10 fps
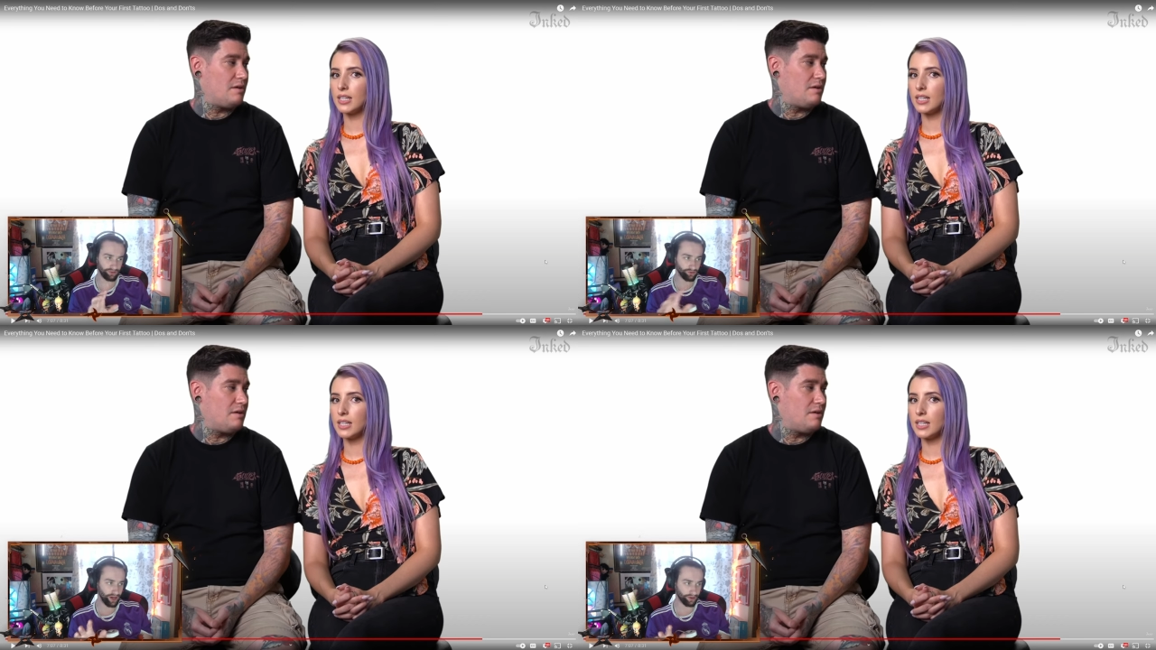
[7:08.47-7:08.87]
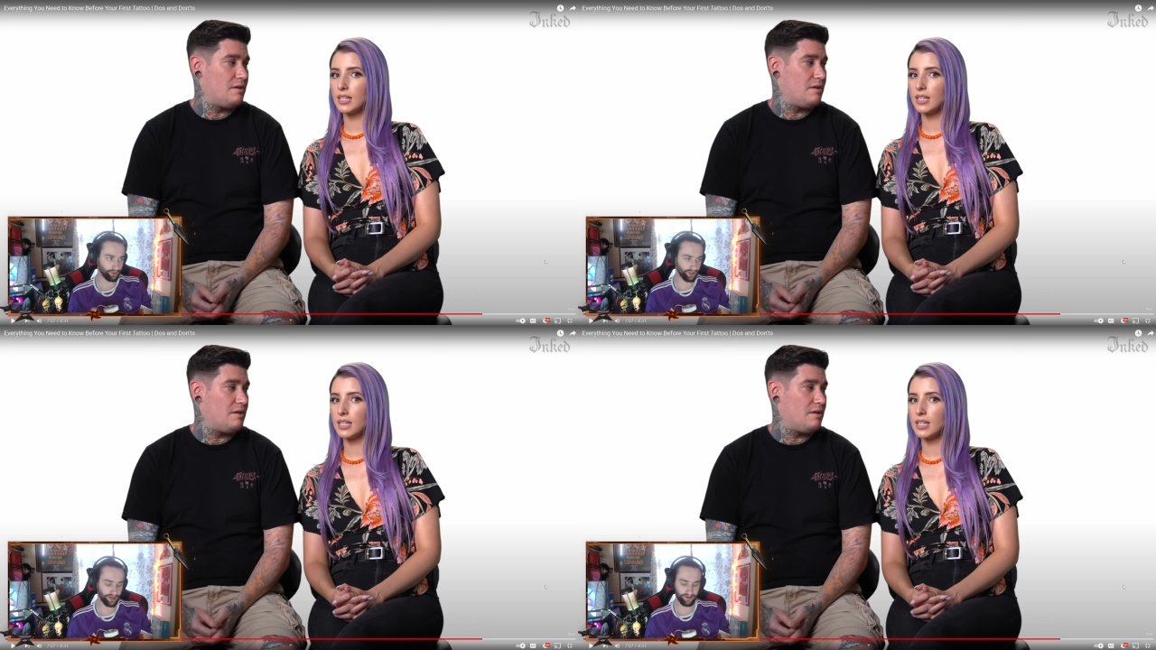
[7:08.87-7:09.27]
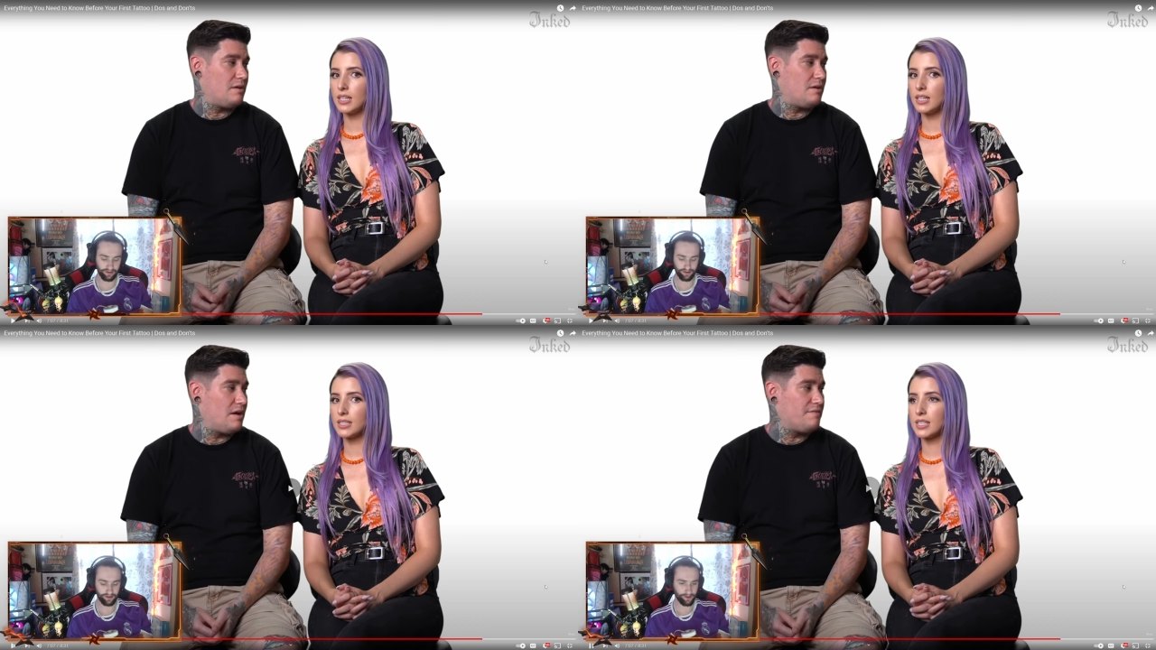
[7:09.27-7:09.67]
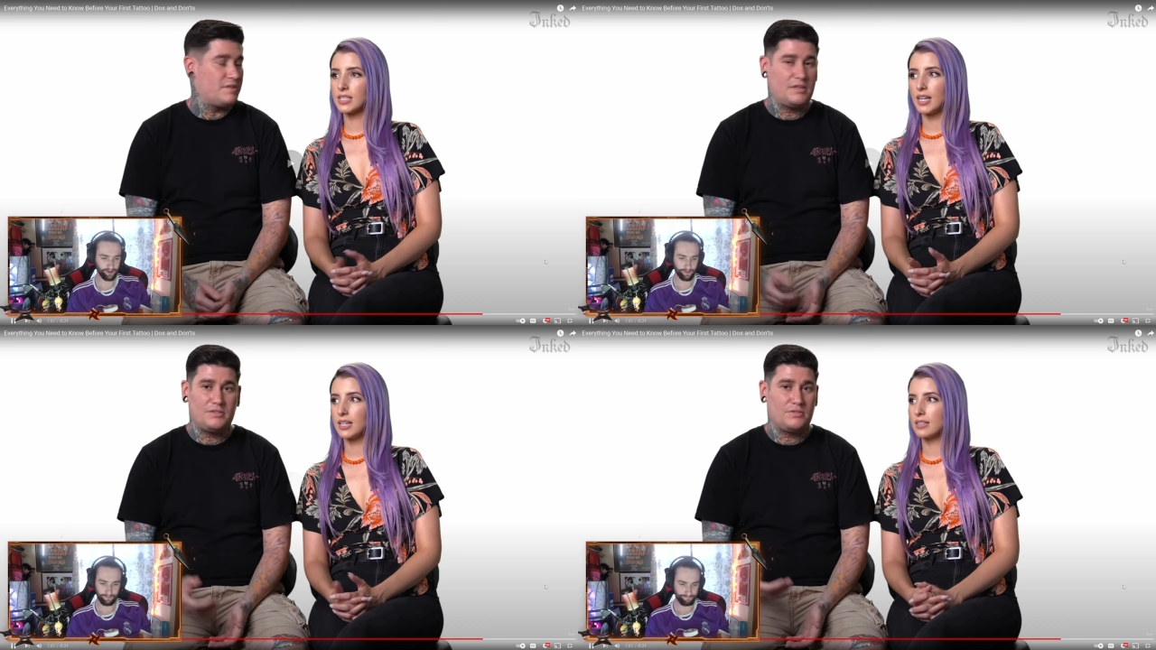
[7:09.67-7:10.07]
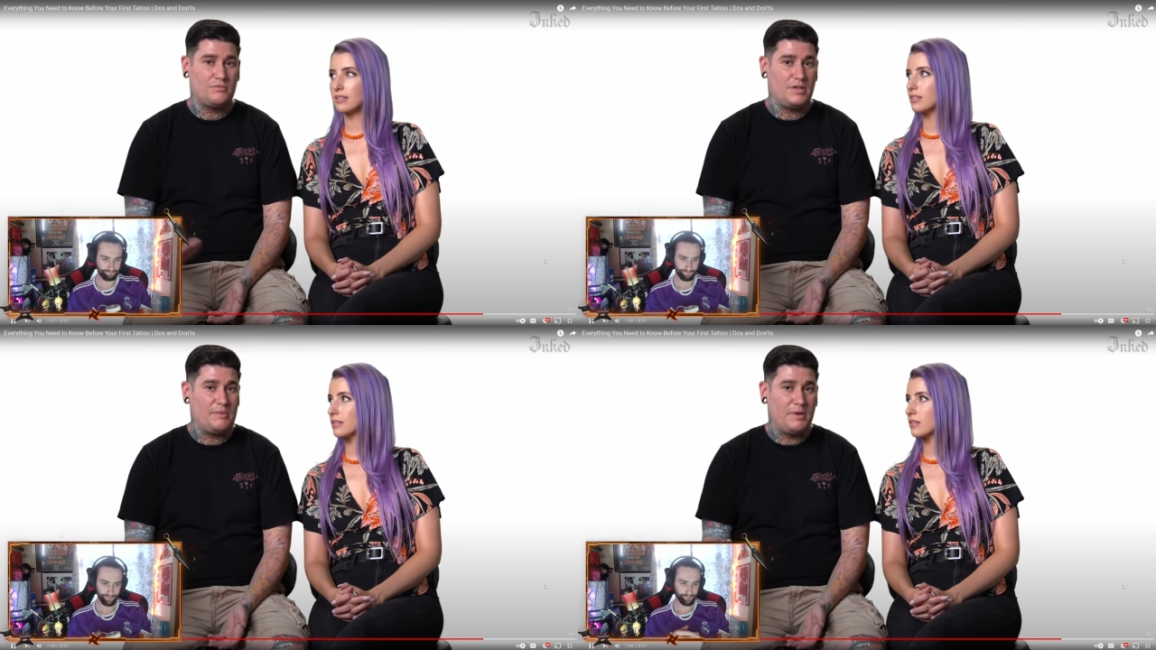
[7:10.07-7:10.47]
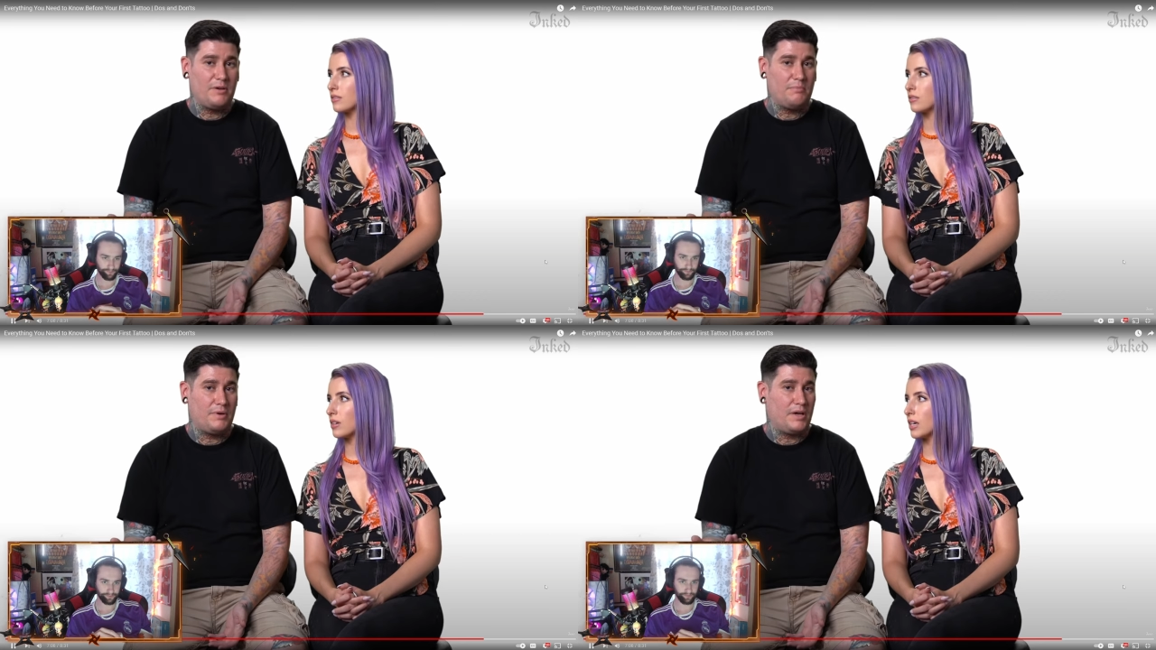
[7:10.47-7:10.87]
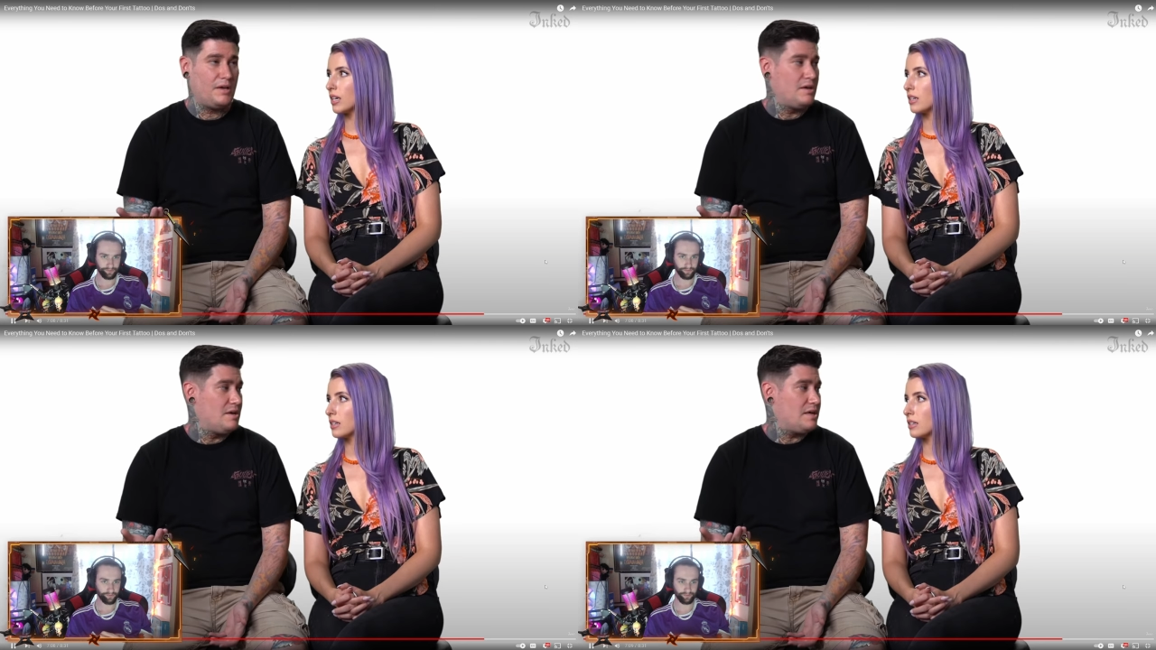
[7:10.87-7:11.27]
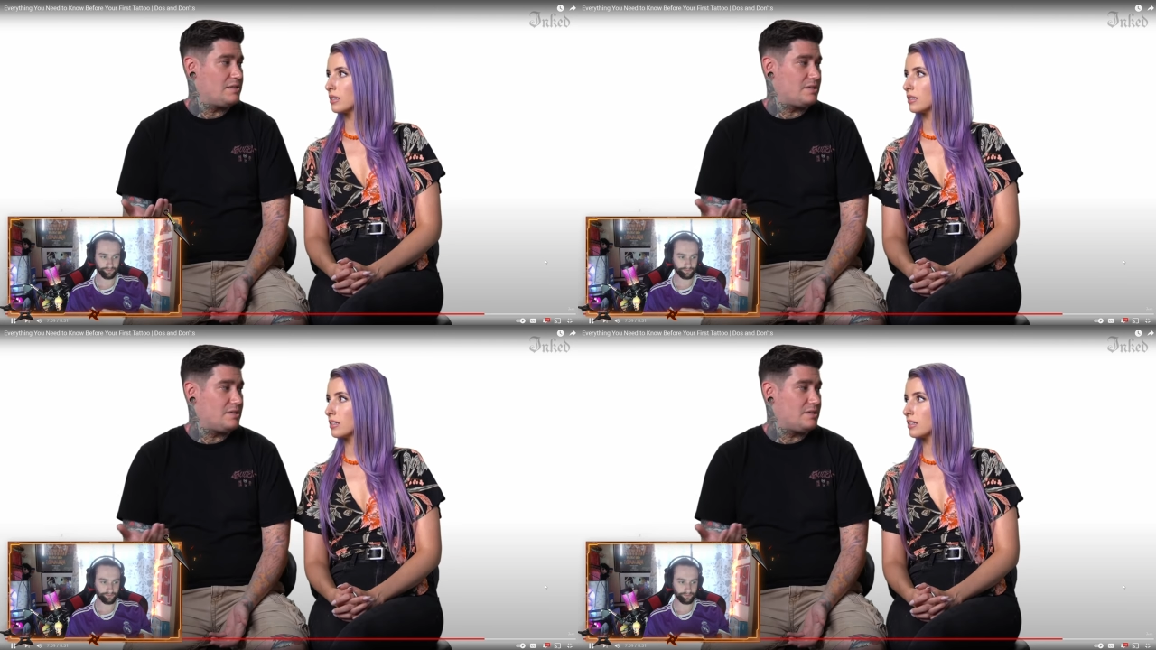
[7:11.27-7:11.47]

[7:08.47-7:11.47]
Speaker 1: not go there. Everything's through email, but right. it